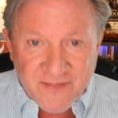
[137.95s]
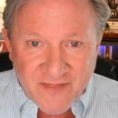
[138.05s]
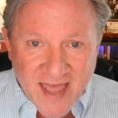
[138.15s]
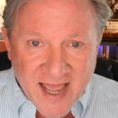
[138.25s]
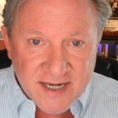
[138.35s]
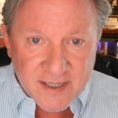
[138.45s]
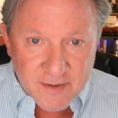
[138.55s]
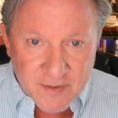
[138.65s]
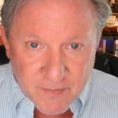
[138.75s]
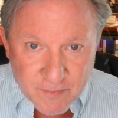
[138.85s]
That
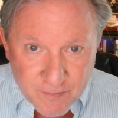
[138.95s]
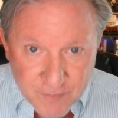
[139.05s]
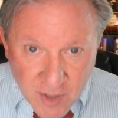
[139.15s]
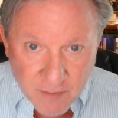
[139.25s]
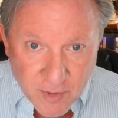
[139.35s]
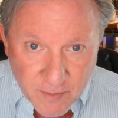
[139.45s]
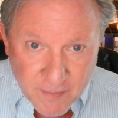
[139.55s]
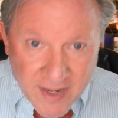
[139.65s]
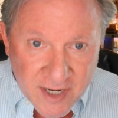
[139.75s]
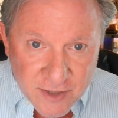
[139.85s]
number
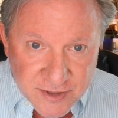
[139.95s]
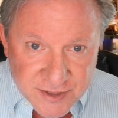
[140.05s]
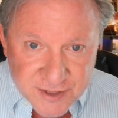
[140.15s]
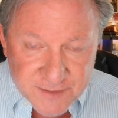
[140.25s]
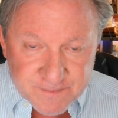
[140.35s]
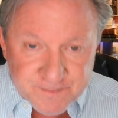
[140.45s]
matters.